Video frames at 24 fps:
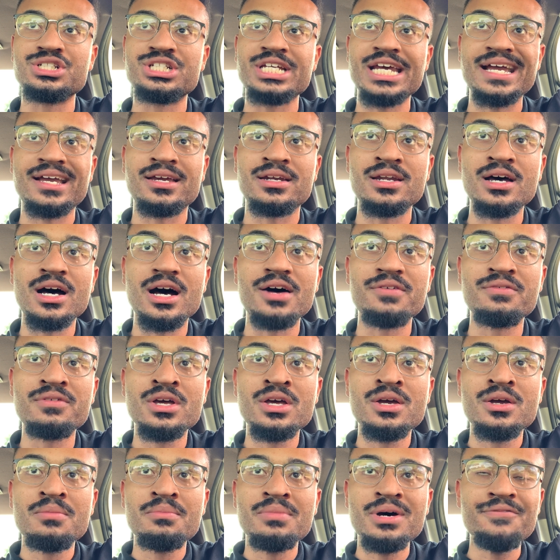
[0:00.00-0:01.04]
jacking off,
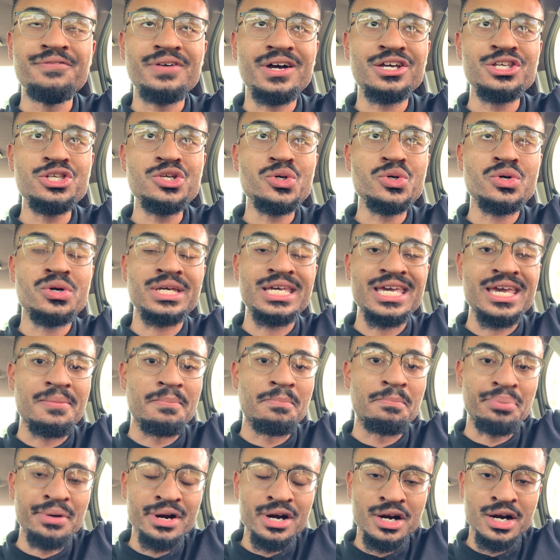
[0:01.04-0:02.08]
motherfucker, you're gonna get
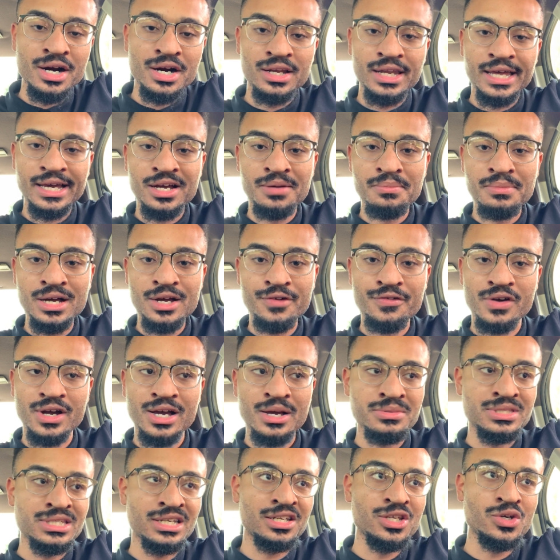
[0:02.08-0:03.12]
butt hurt like a motherfucker. I'm
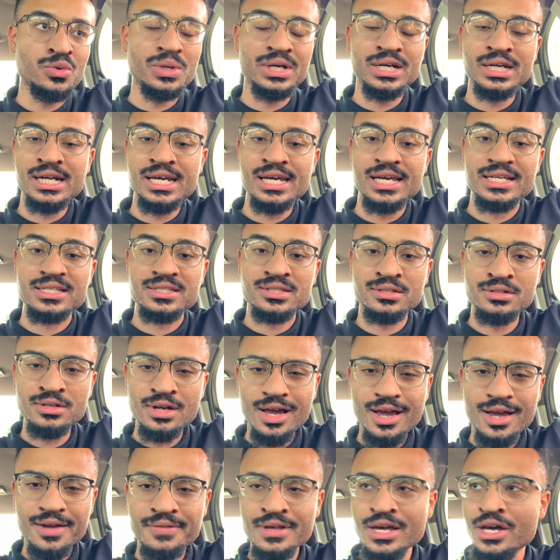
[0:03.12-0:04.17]
telling you what it is.
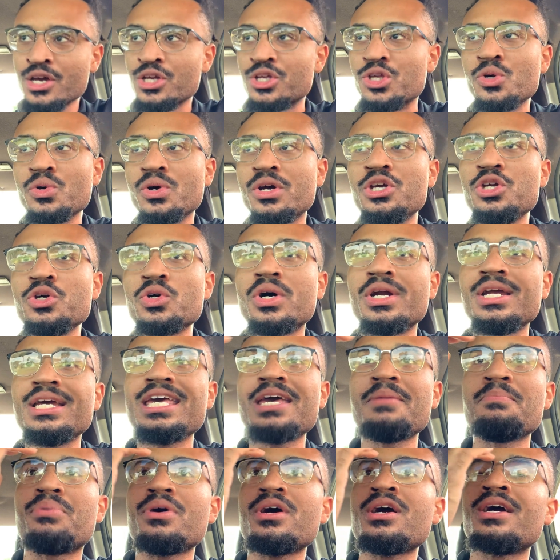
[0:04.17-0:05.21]
you're gonna
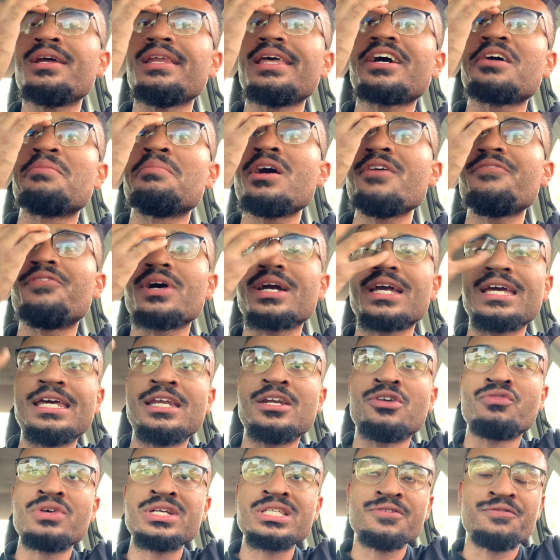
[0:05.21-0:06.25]
get butt hurt like a motherfucker, and
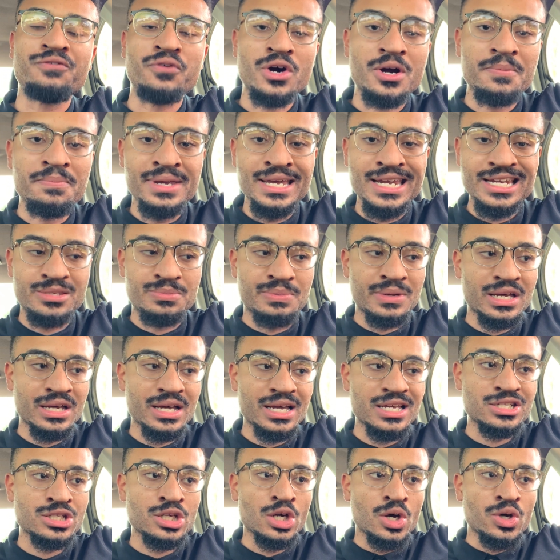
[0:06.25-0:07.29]
the reason for it being is
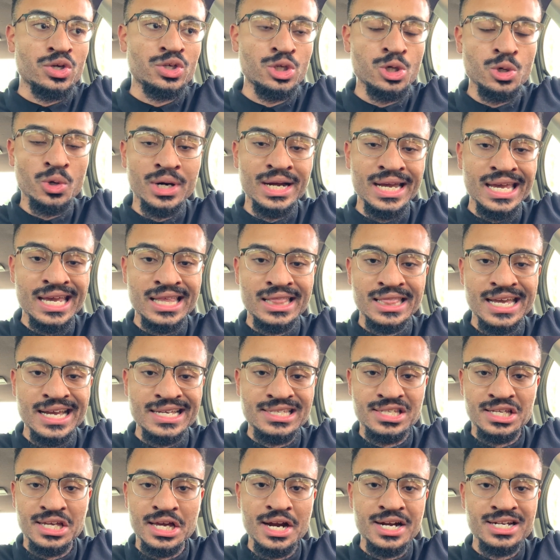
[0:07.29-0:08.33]
because you are in that
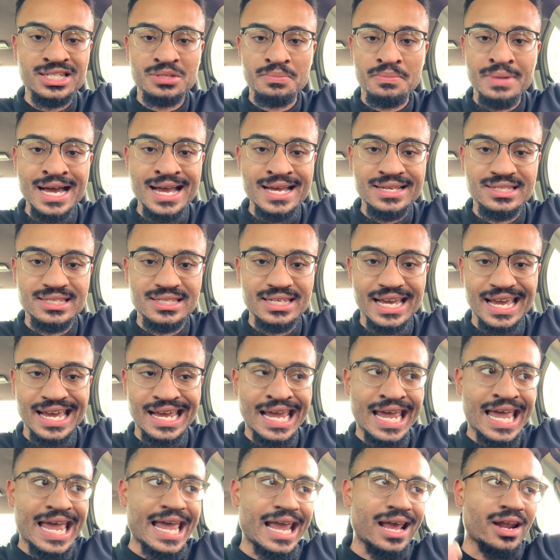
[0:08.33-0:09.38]
scarce mindset.
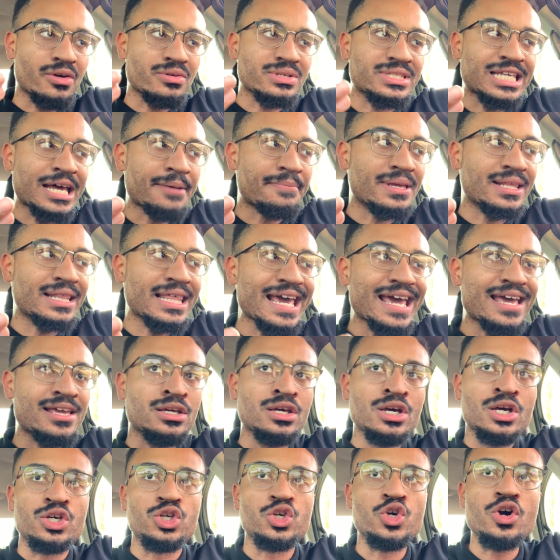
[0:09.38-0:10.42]
And on top of that,
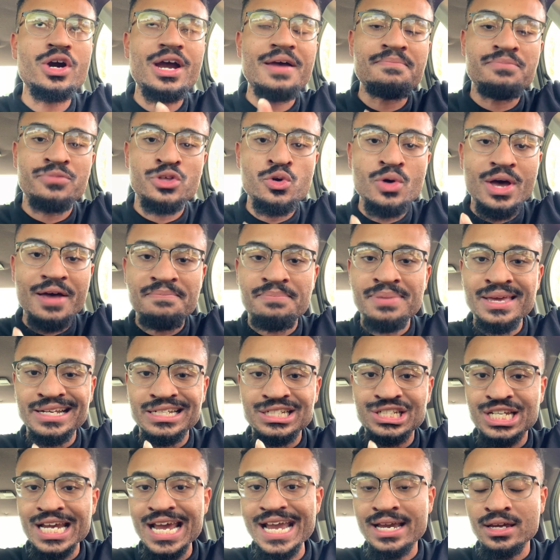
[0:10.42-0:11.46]
you have been
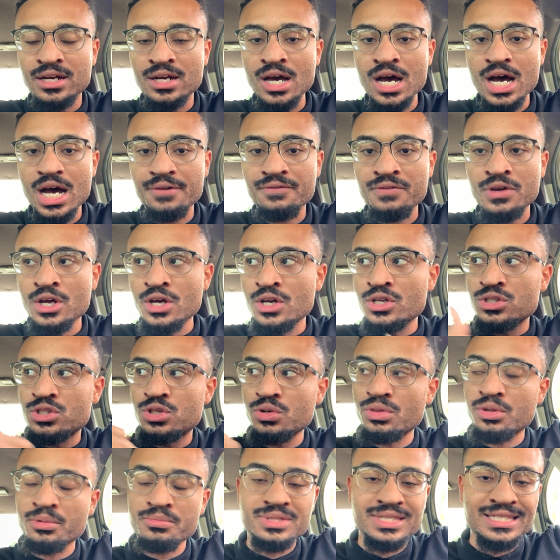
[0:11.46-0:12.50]
jacking off to
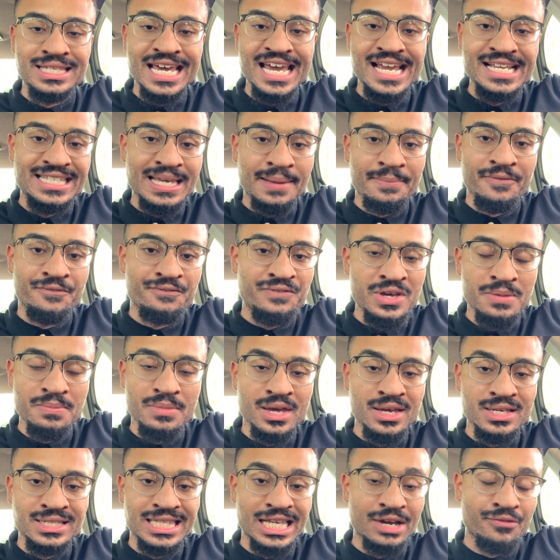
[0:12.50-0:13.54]
them same type of
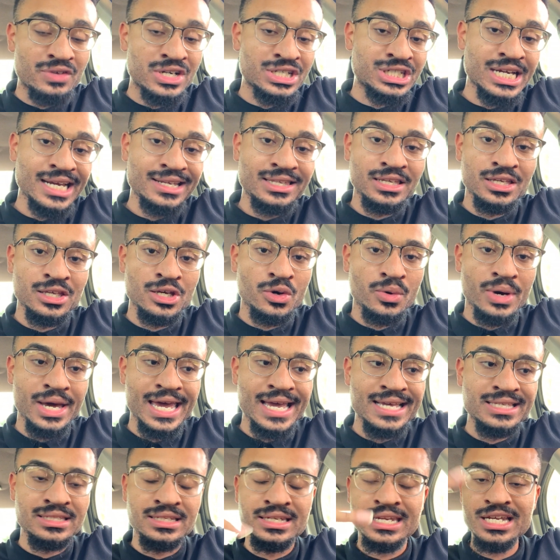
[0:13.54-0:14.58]
females that rejected your
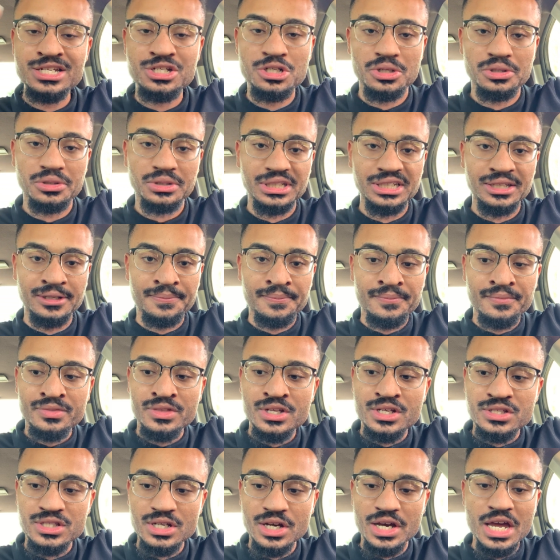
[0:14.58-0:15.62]
ass digitally.
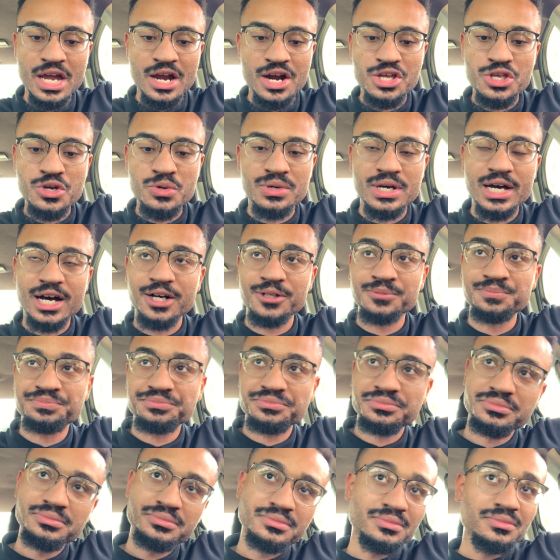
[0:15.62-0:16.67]
So here you go,
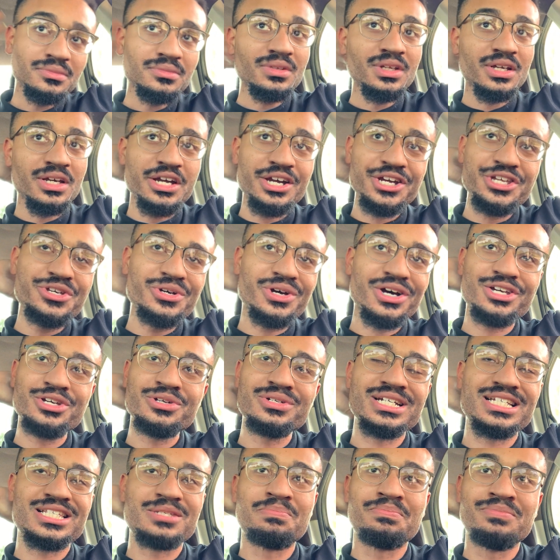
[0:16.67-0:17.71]
you
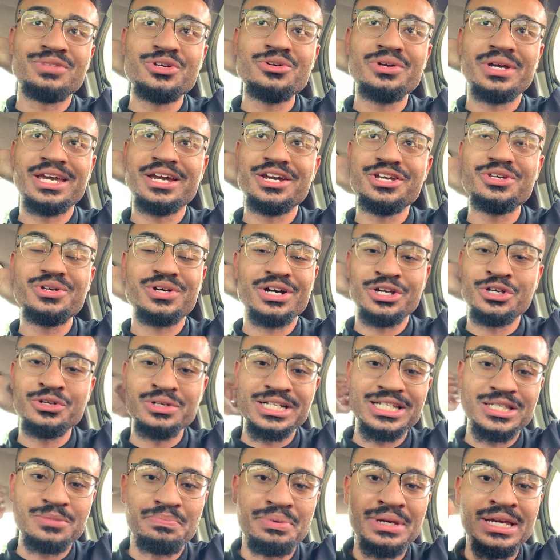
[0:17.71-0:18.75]
just
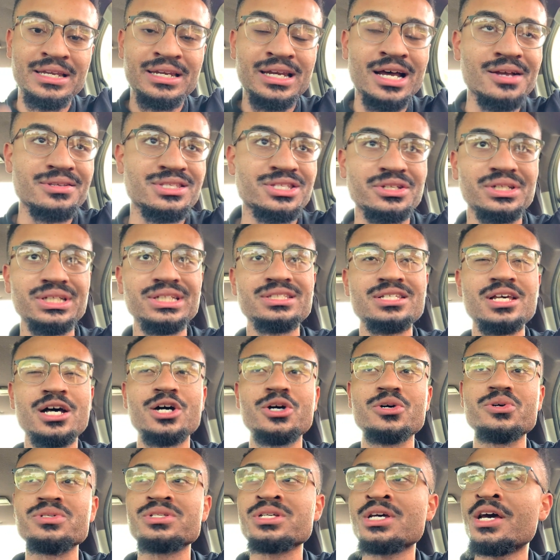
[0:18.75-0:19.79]
beating out to these
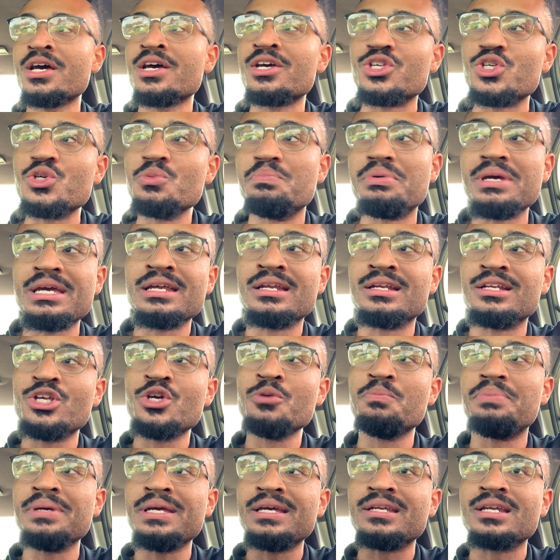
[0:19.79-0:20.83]
hoes. You
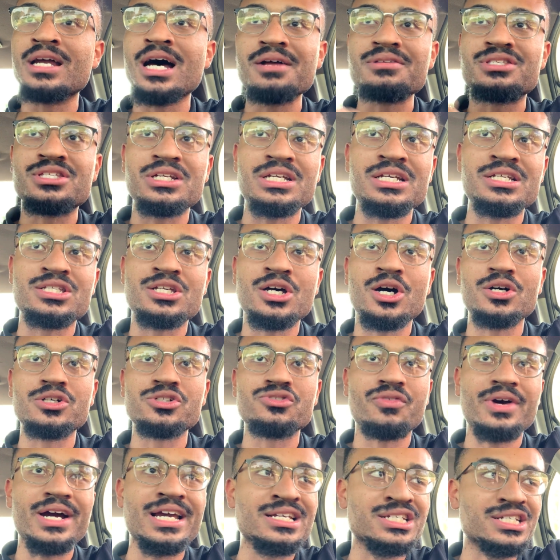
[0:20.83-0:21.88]
beating out to these hoes,
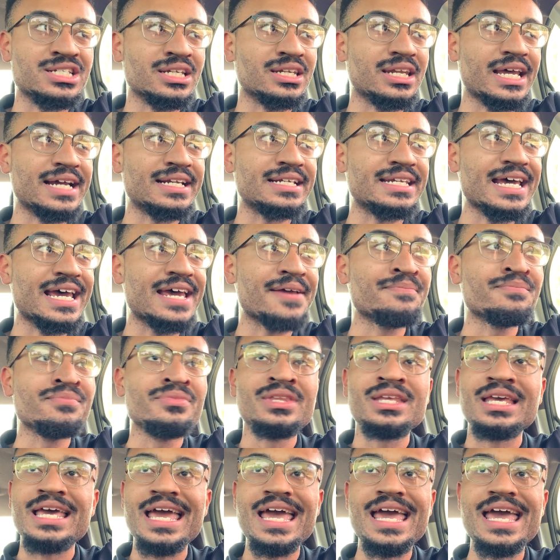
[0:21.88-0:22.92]
right, and shit like that.
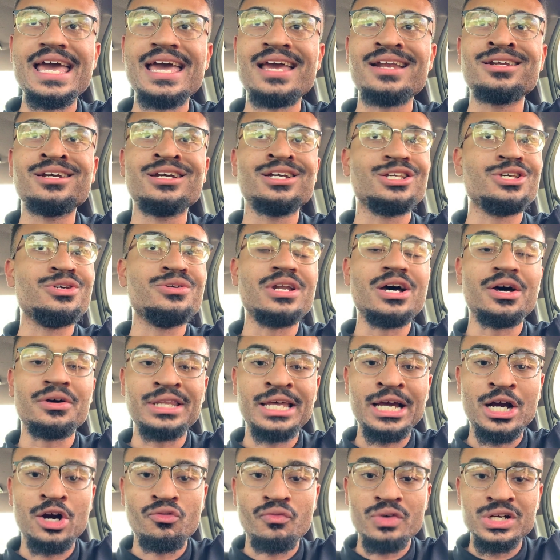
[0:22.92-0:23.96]
And you know
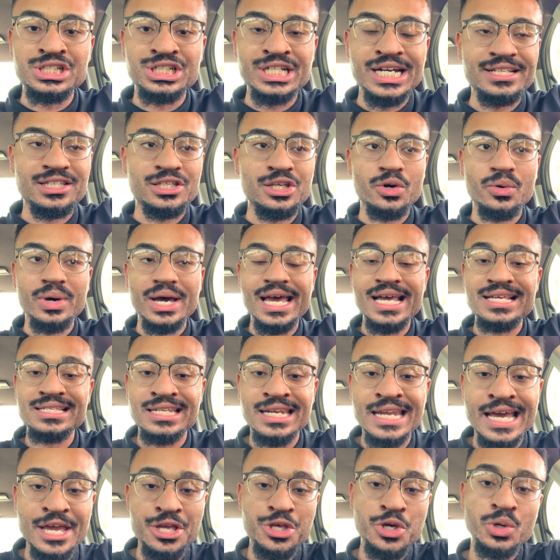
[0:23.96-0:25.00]
they're gonna reject your ass, and
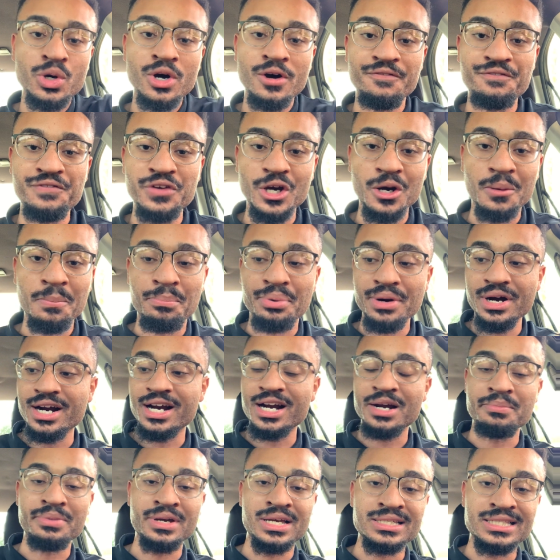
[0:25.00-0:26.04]
then you're gonna feel
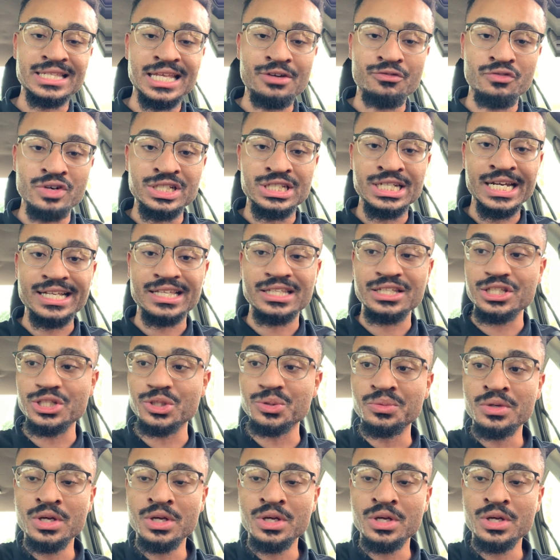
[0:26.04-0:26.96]
butthurt because they rejected you.